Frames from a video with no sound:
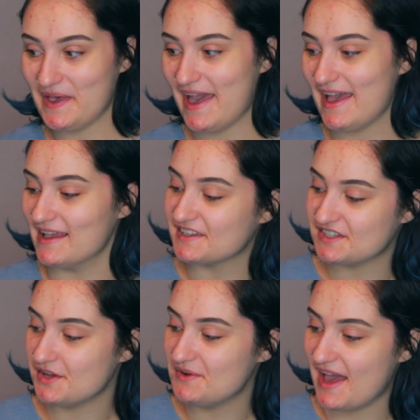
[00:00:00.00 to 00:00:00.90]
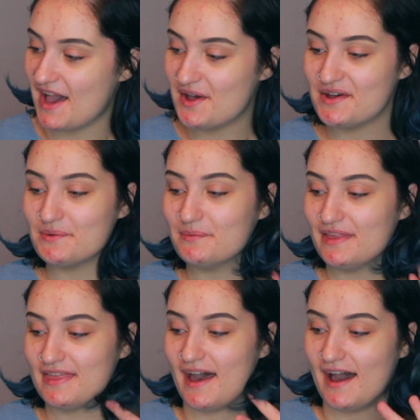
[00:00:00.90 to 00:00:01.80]
Okay, so
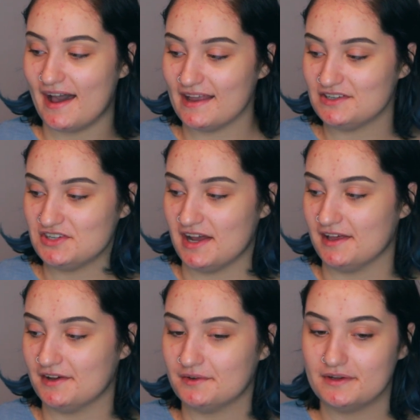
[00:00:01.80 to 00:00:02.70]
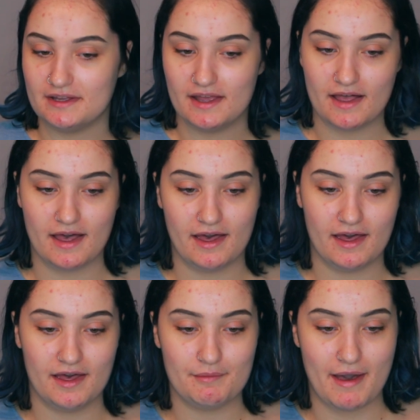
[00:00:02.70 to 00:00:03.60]
now with eyeshadow,
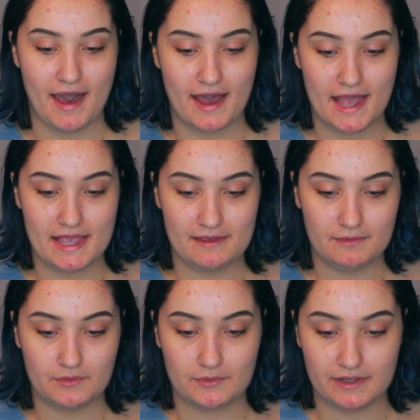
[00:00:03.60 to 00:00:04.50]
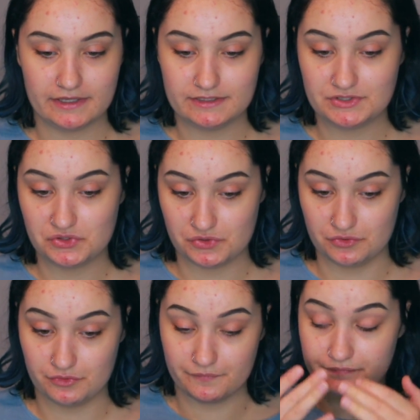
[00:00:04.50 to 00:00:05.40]
I am going
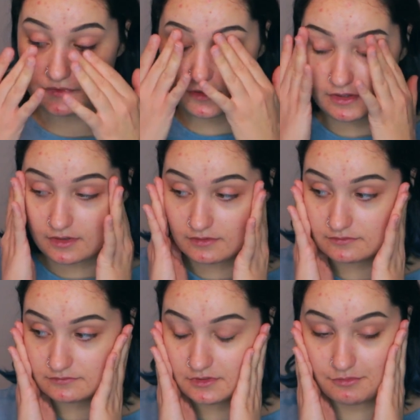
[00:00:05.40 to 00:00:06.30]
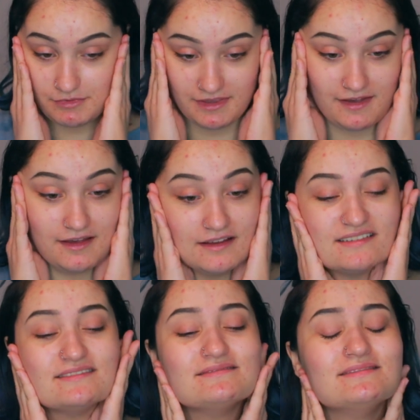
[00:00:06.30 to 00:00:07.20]
to, oh my
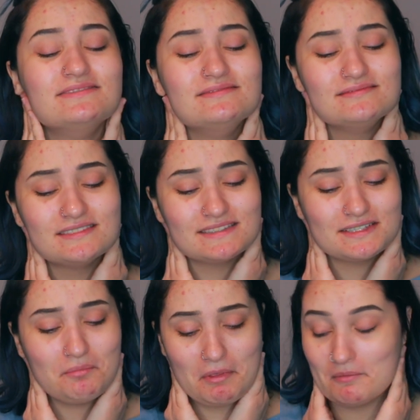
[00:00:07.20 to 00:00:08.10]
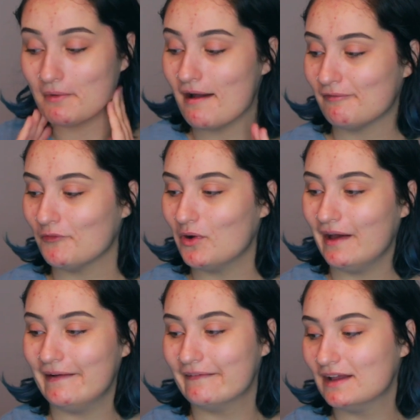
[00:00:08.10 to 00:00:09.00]
God, this is gonna be a rough
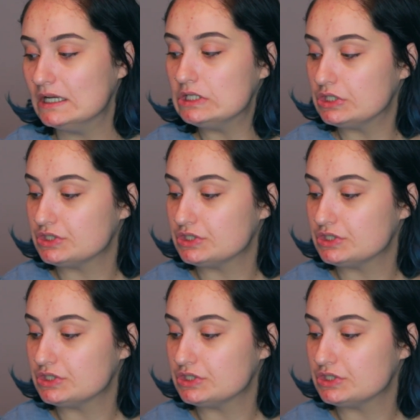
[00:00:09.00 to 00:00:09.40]
one.